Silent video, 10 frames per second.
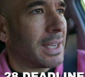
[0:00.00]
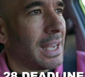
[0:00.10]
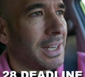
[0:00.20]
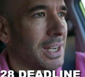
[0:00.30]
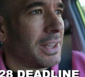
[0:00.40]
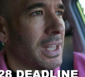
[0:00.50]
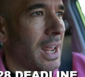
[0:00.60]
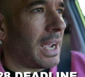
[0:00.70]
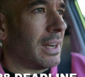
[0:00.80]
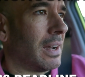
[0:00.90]
Get it done the
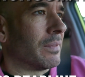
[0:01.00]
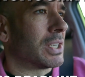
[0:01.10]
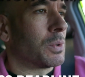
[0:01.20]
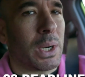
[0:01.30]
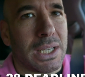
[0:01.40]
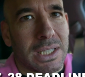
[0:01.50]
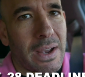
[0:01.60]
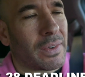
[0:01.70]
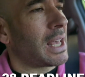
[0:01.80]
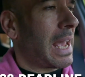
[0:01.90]
night of the
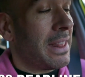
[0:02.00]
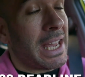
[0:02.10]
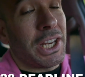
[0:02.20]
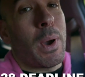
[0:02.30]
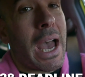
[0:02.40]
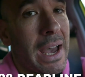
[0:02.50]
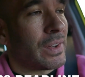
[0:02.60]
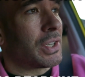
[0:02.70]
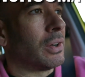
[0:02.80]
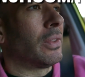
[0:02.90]
27th. And then you have
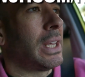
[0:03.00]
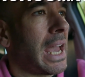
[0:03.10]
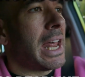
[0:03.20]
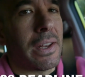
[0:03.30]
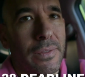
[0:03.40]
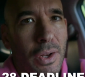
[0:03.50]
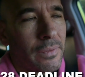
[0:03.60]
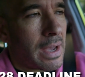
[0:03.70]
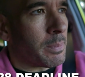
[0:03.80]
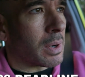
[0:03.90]
until the end of
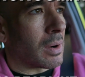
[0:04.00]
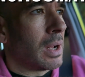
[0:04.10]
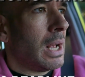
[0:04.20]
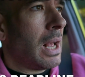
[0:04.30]
November